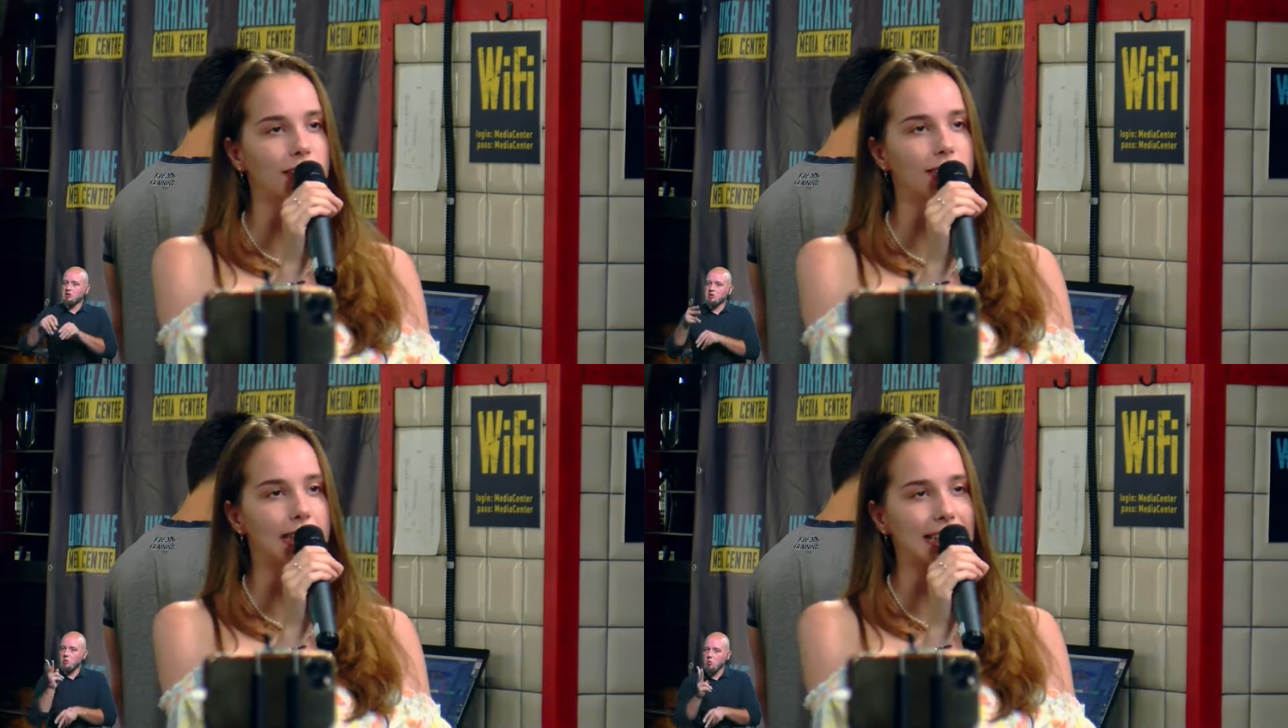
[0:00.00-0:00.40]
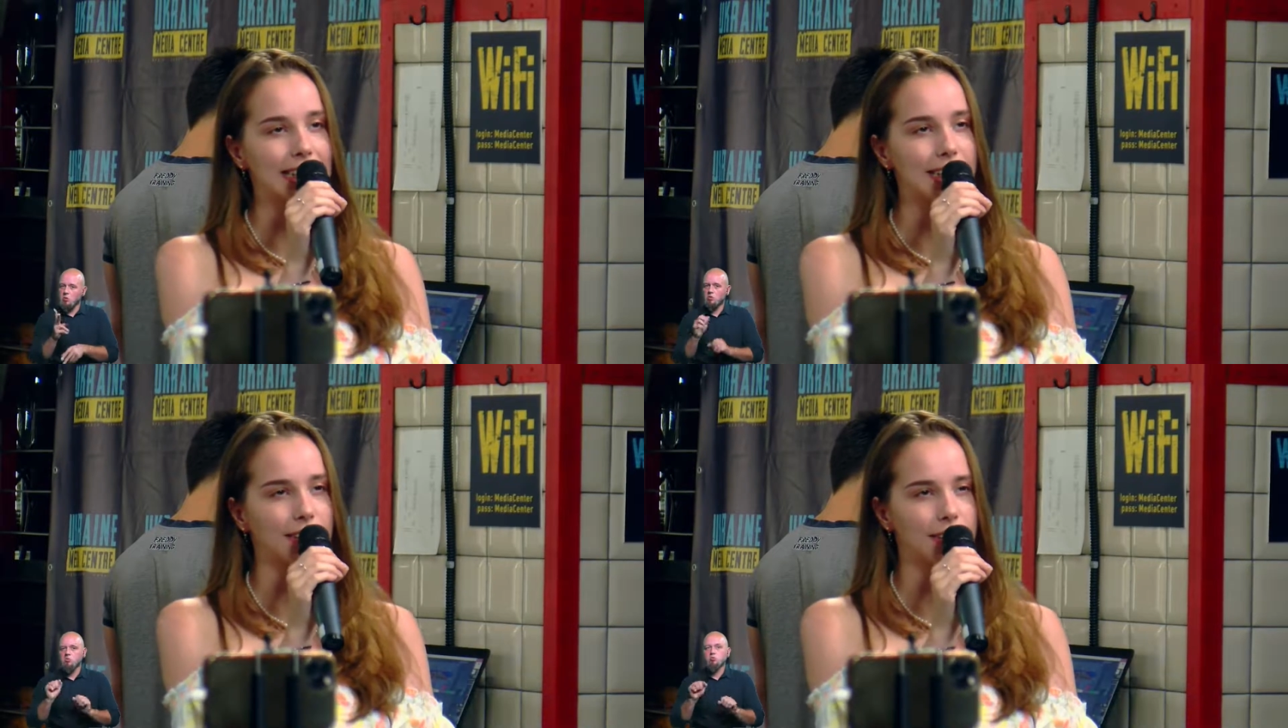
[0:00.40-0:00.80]
Have you
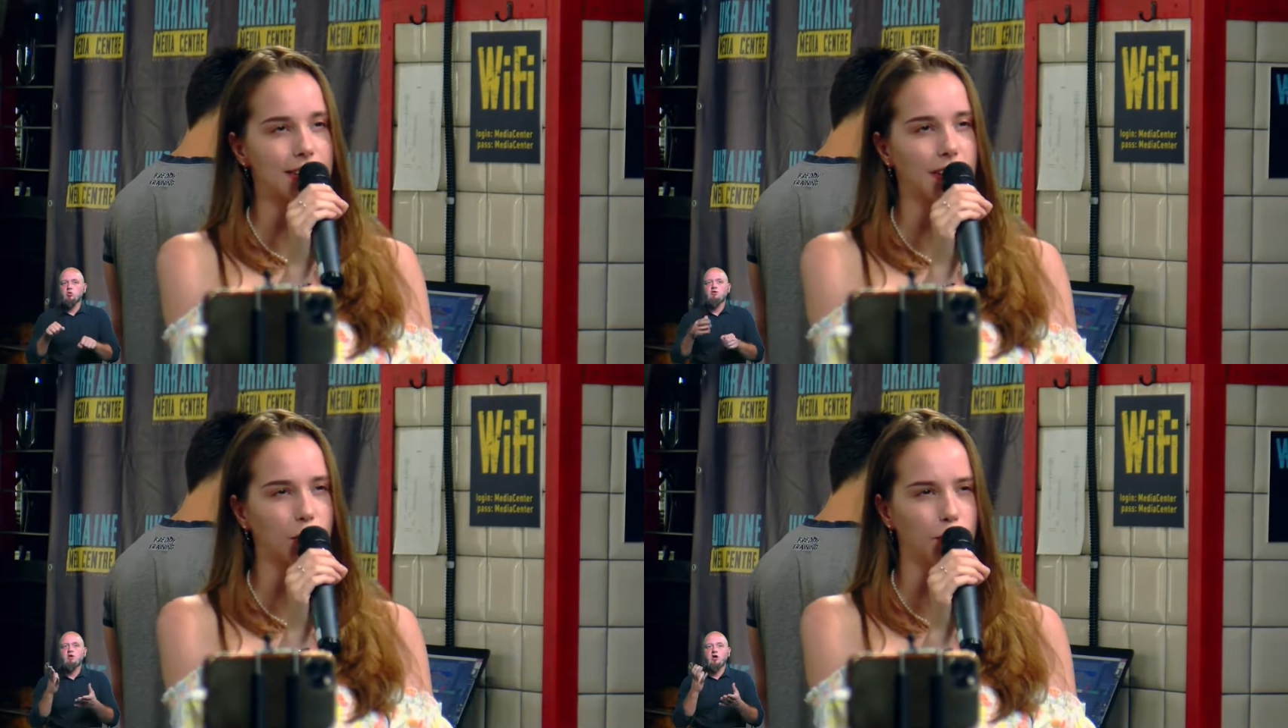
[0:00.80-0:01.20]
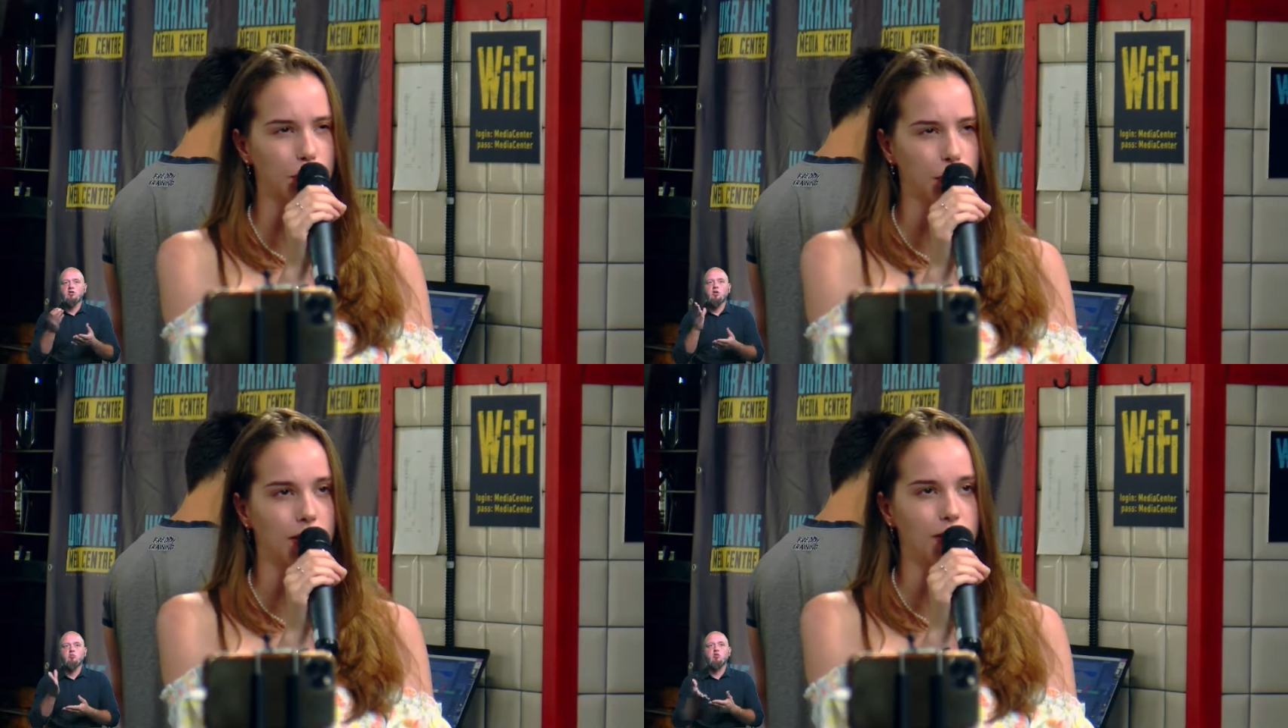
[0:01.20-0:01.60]
relocated
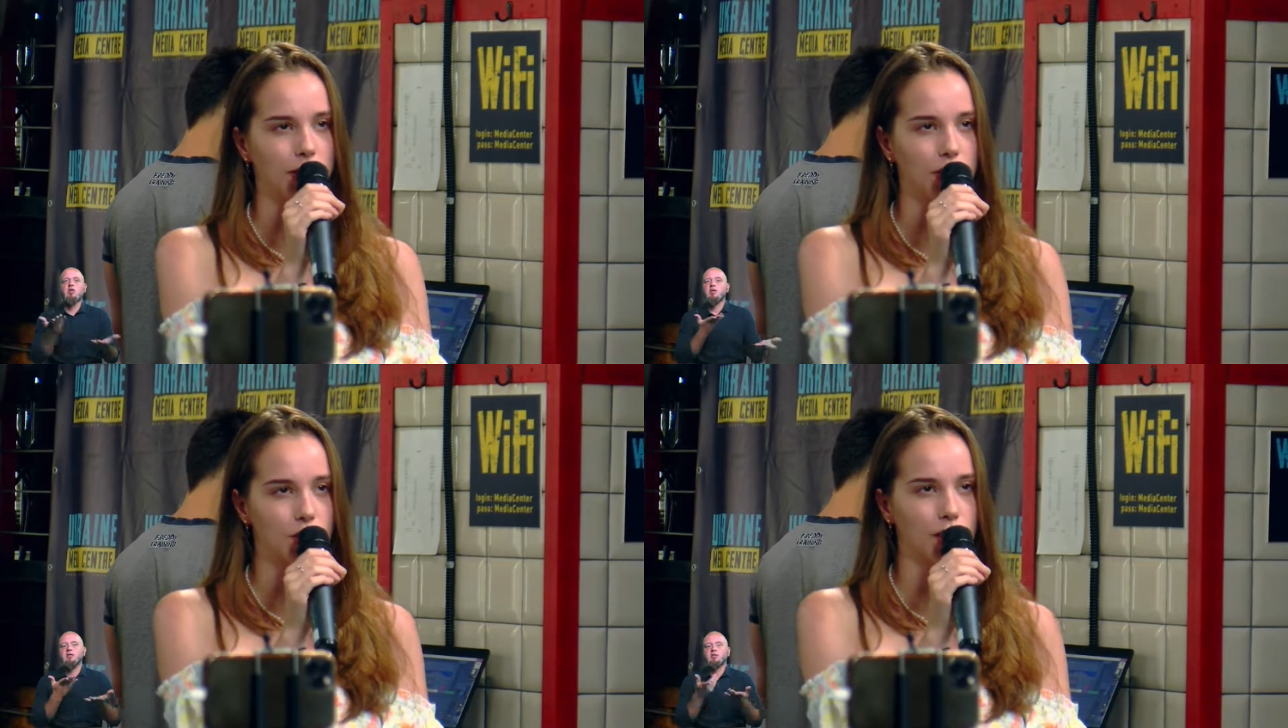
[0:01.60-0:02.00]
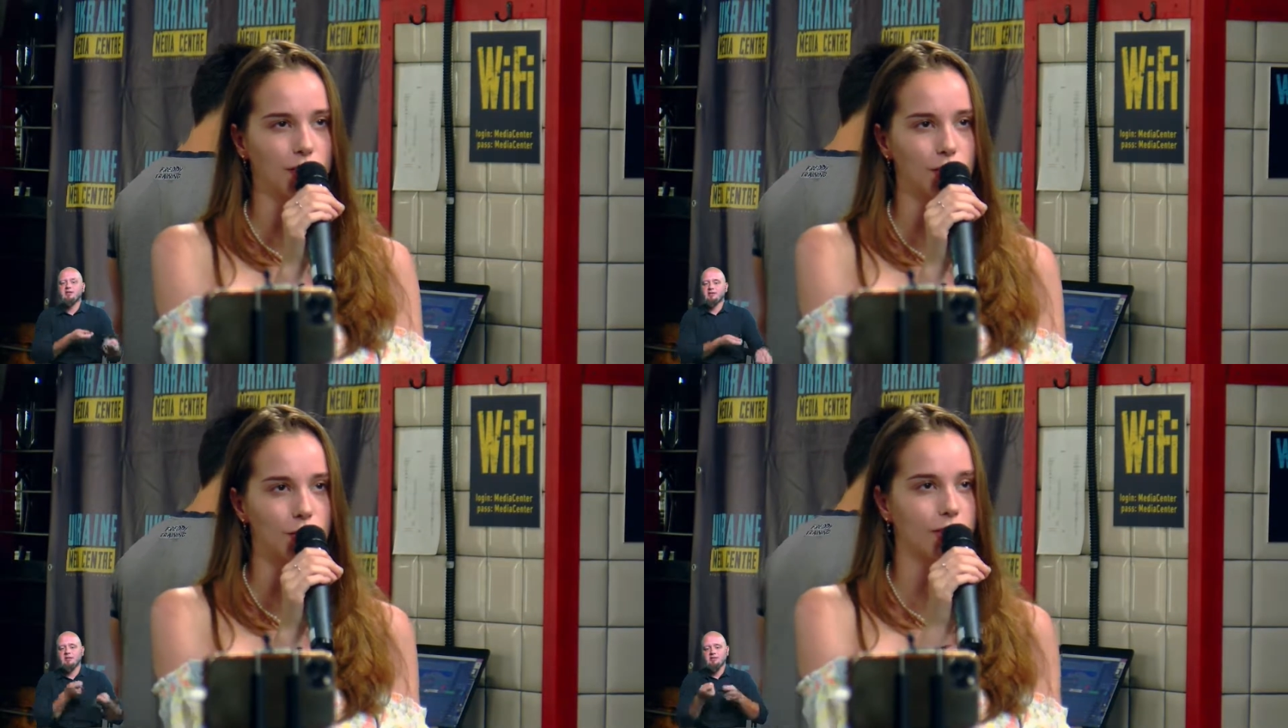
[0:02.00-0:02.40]
any other
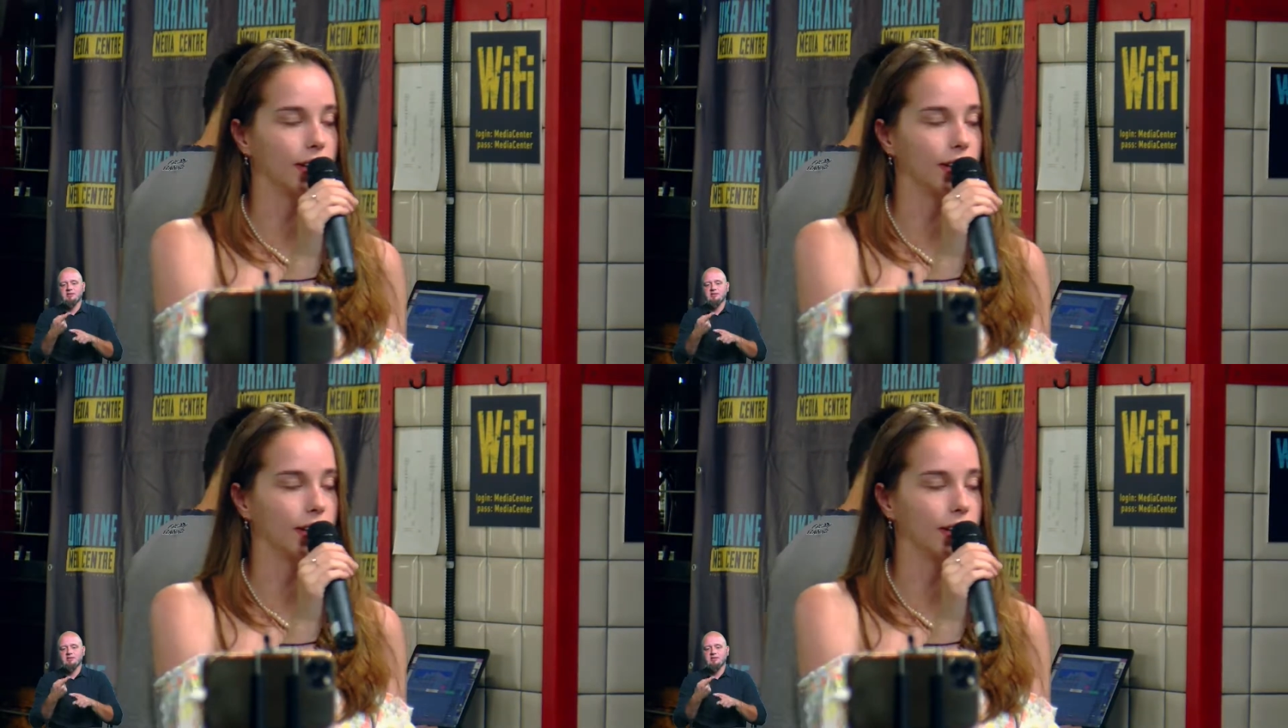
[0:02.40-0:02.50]
people?